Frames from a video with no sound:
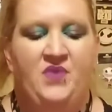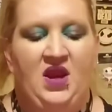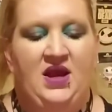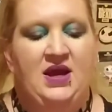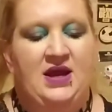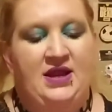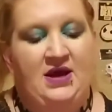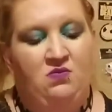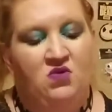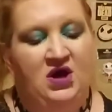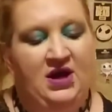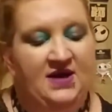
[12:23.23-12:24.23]
And then
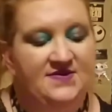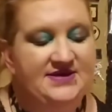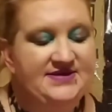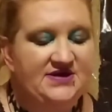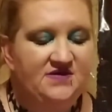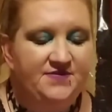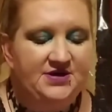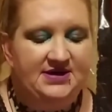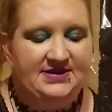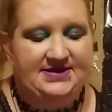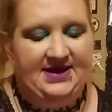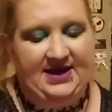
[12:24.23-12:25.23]
one I was super
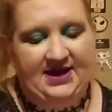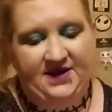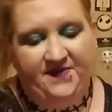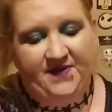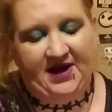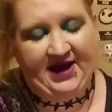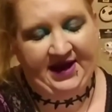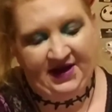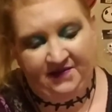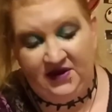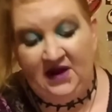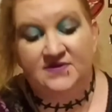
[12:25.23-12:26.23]
excited to find. I've
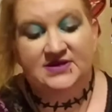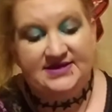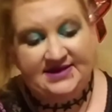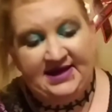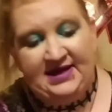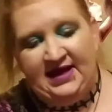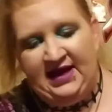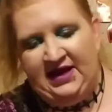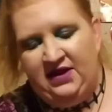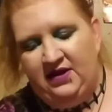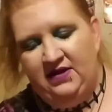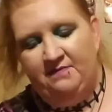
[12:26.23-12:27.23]
never seen it,
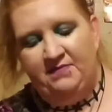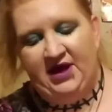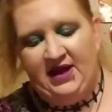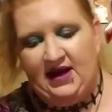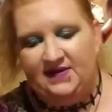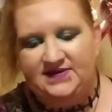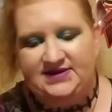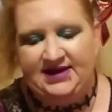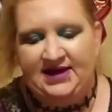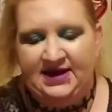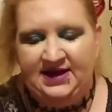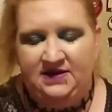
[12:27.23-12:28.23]
but I've
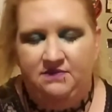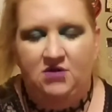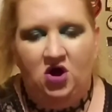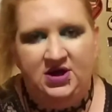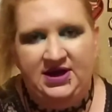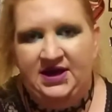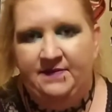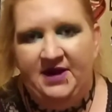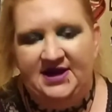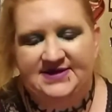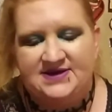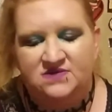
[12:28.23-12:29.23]
seen it on eBay
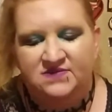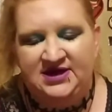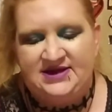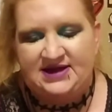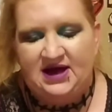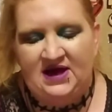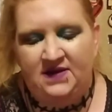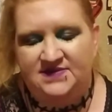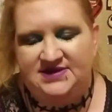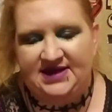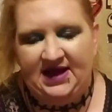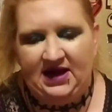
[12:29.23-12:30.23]
so many times
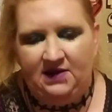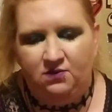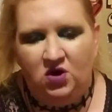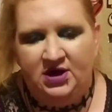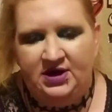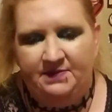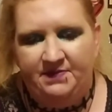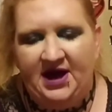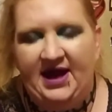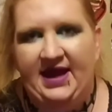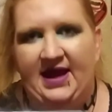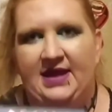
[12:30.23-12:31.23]
that I wanted to buy
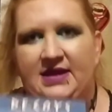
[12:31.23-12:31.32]
it, and